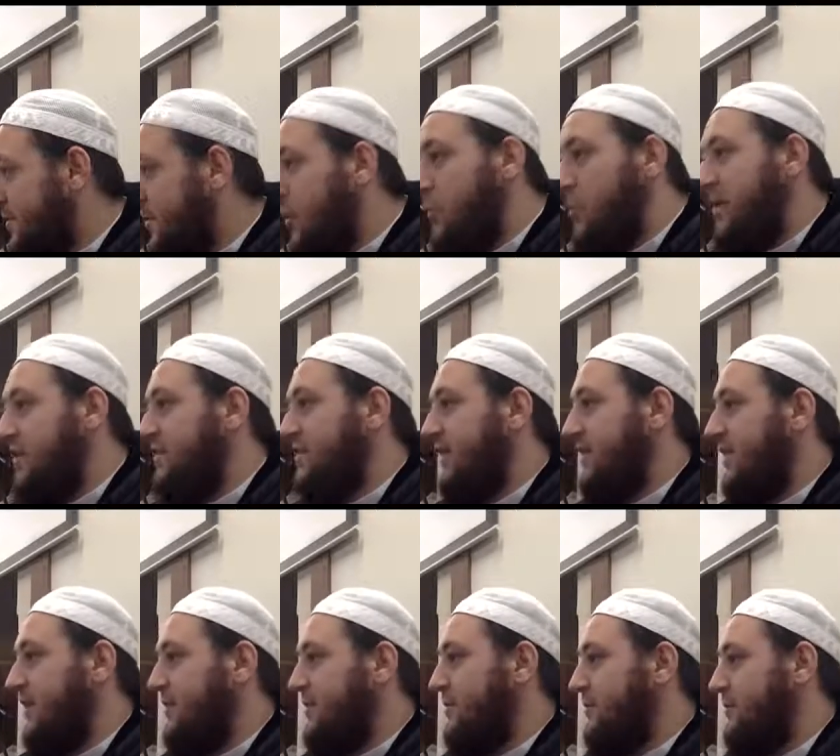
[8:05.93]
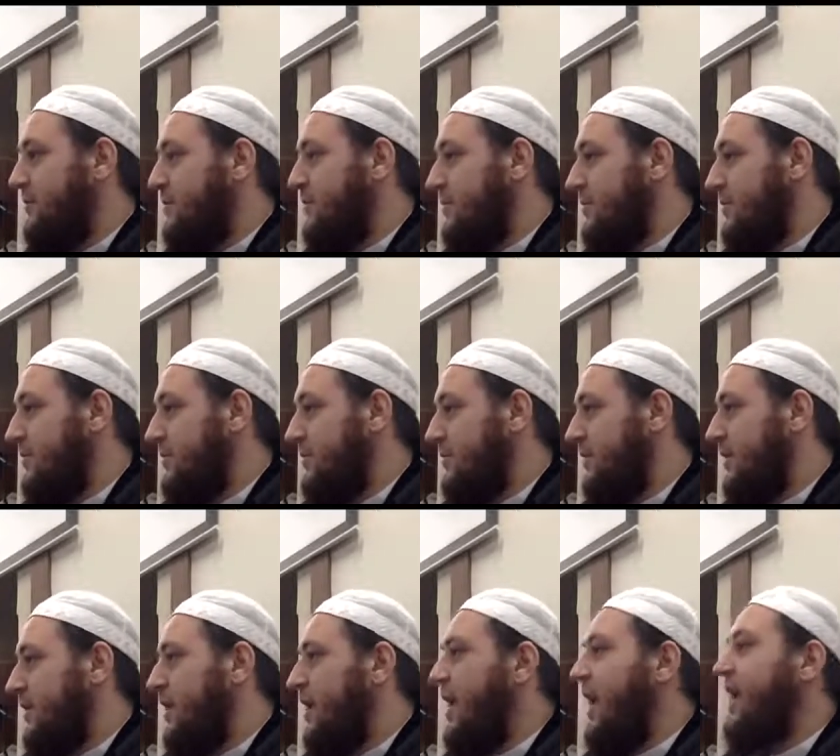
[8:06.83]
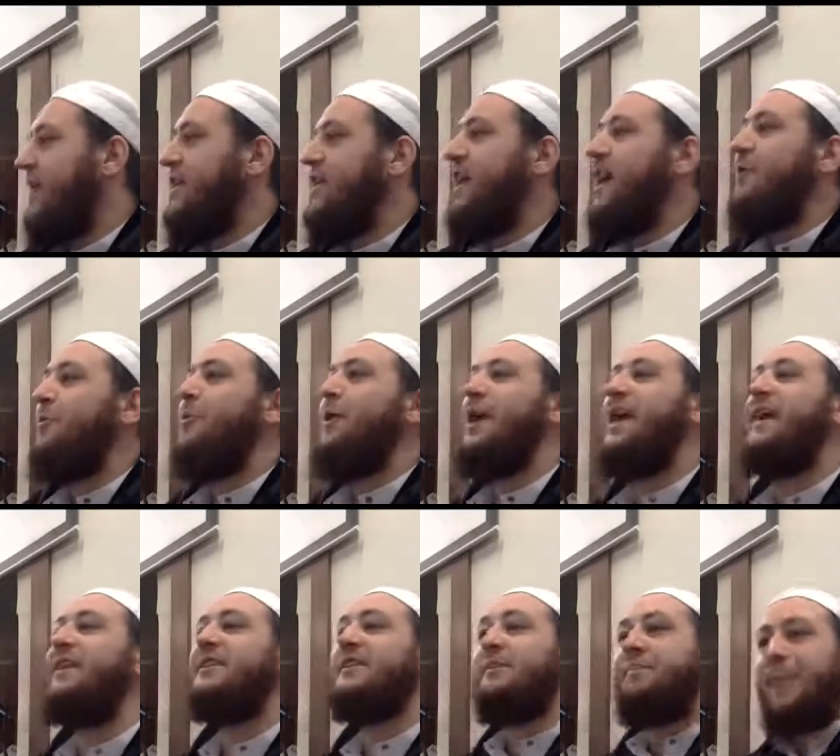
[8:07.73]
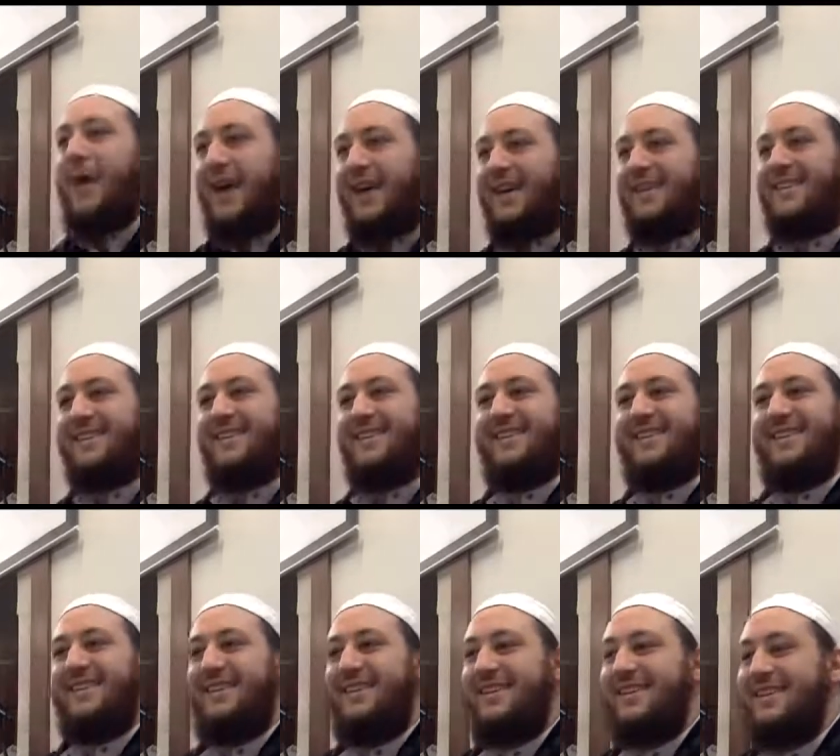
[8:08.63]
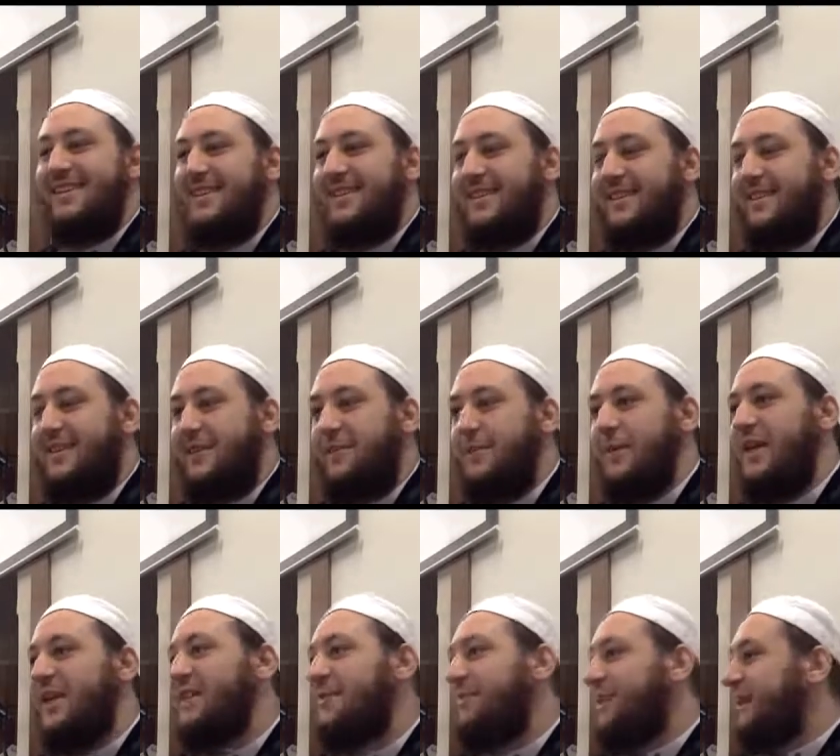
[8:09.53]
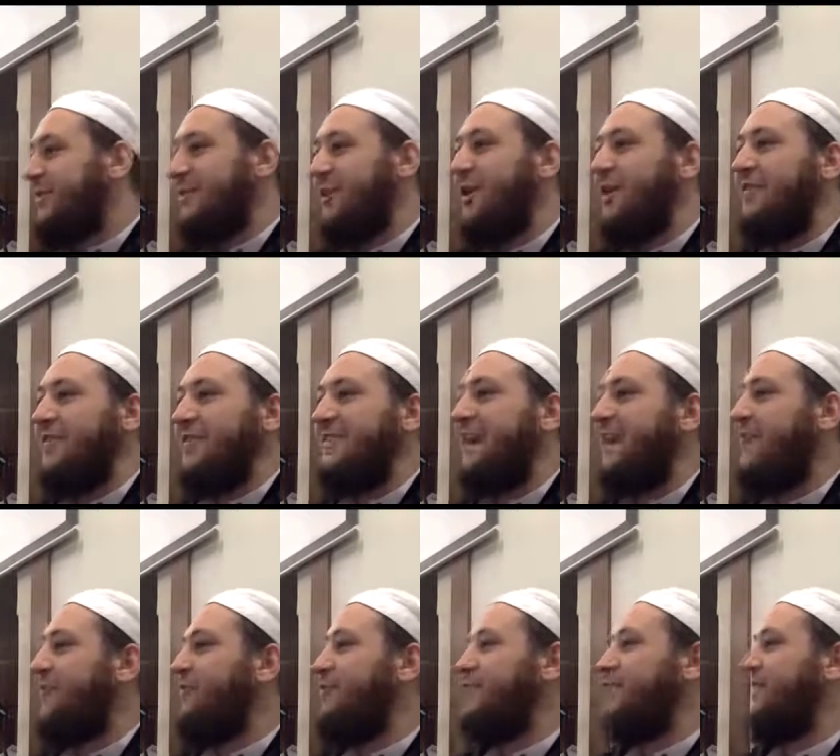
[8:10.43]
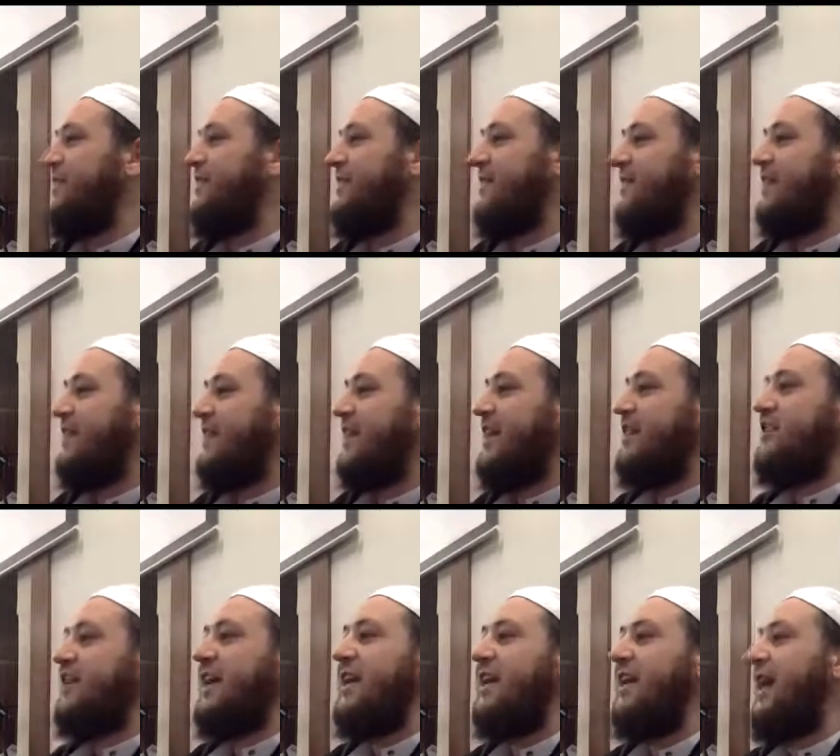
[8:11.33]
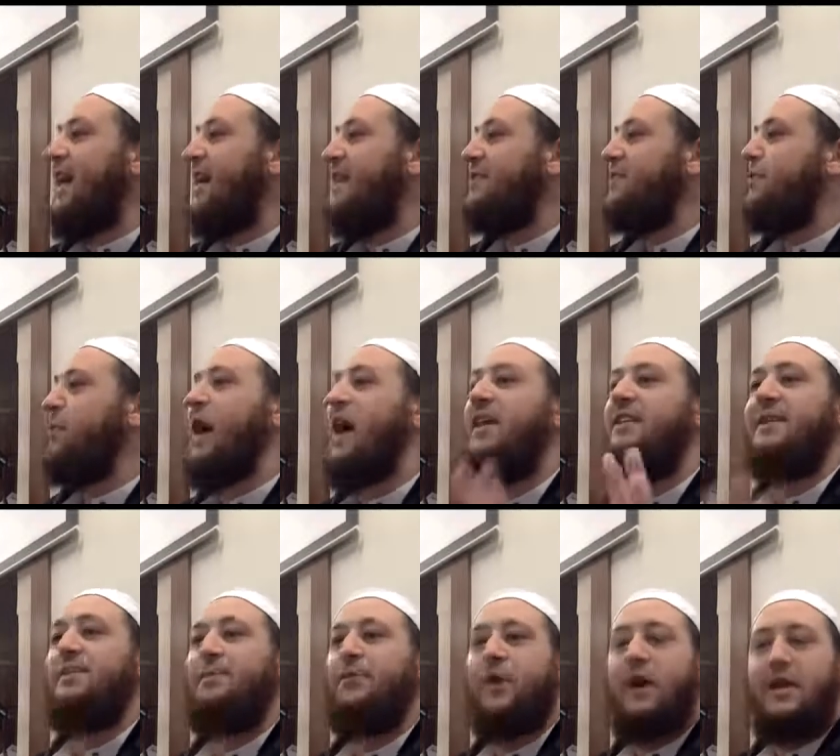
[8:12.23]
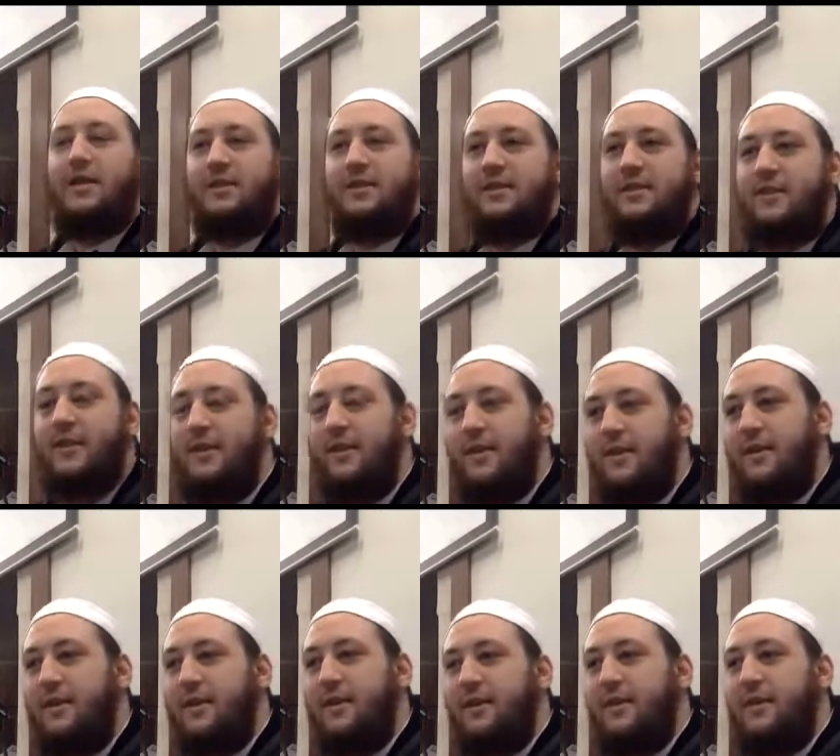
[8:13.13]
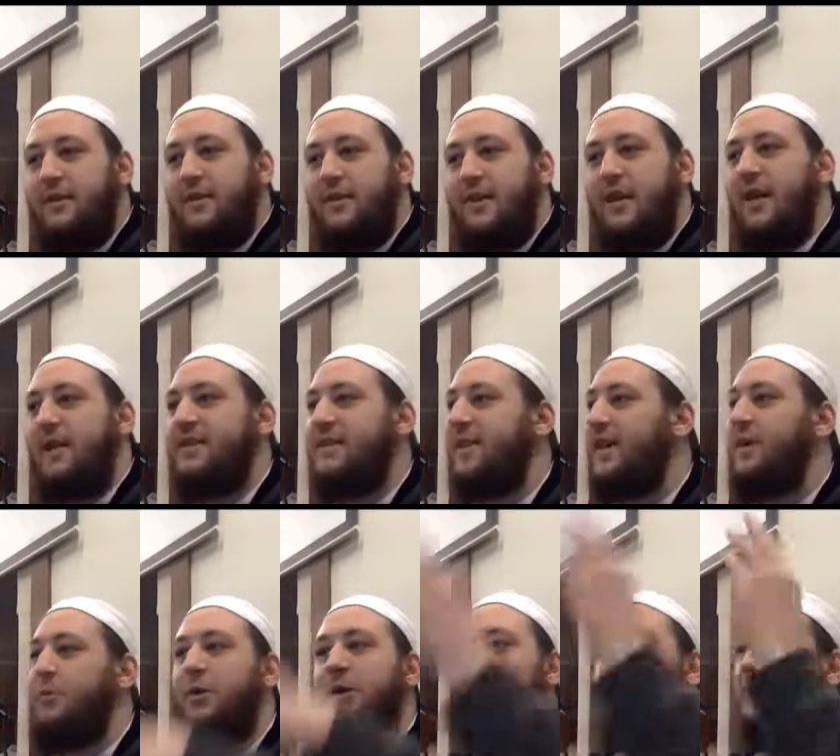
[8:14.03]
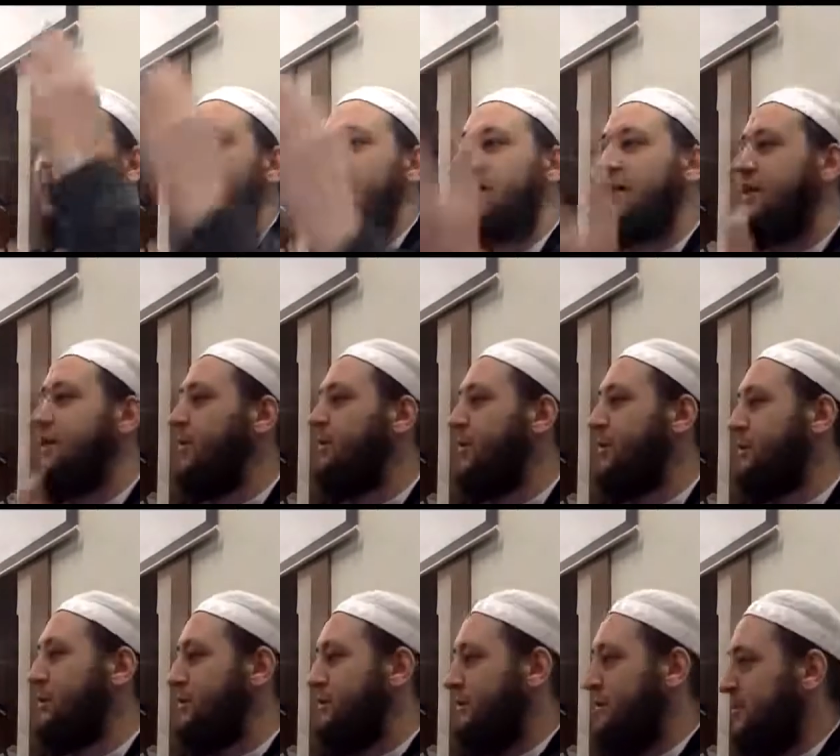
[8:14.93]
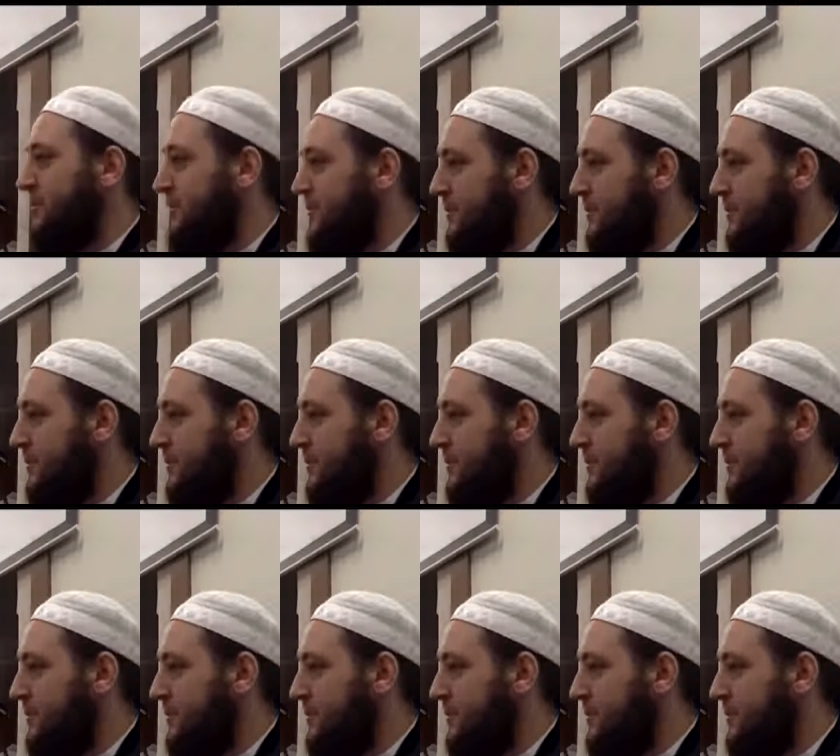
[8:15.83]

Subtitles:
No one has done that. And yet we expect all of a sudden that Jannah is wajib for us. Khalas, ya akhi, we're going to Jannah, no problem.